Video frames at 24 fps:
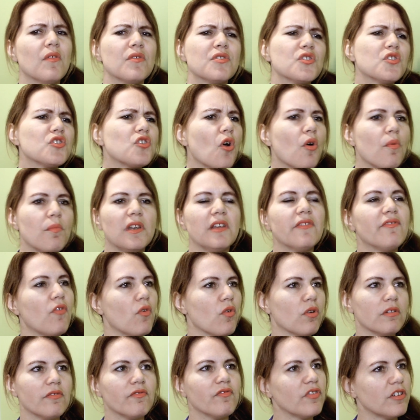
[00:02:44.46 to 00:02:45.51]
So many
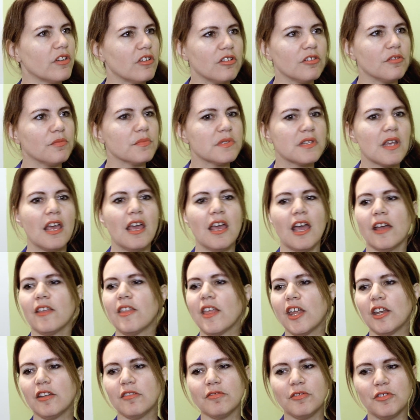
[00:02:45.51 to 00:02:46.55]
foreign films, and
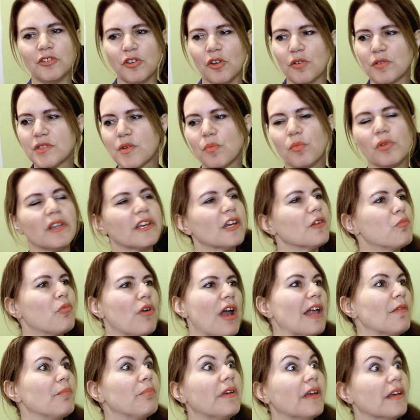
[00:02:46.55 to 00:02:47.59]
then, you know, someone like a
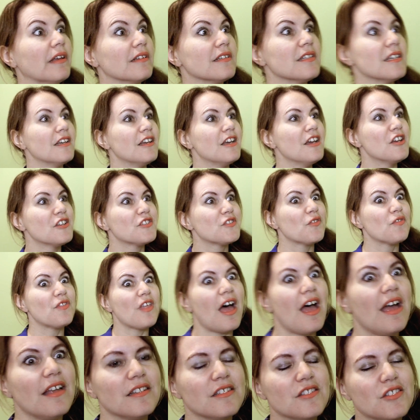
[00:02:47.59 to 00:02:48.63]
Brad Pitt. So
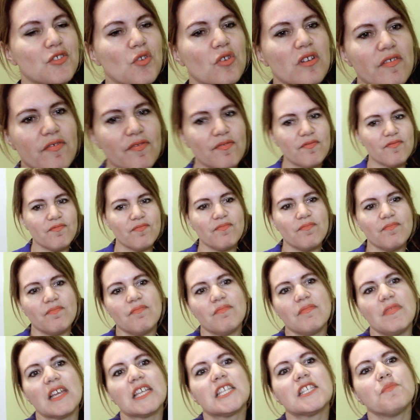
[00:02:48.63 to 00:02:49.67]
that sort of
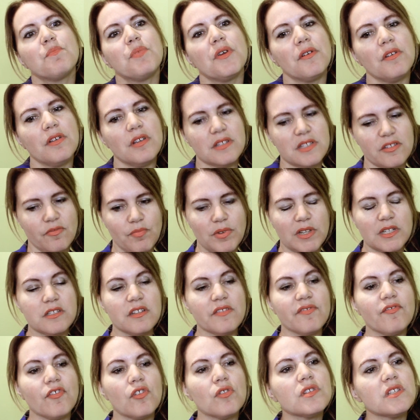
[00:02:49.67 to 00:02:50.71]
experience of being
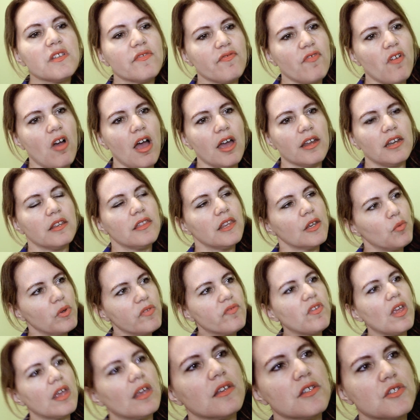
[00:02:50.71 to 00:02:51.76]
diversified, I think
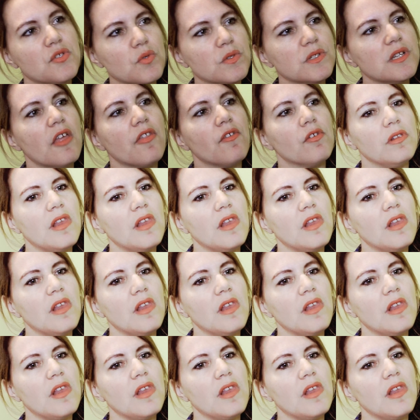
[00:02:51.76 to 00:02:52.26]
we've taken to another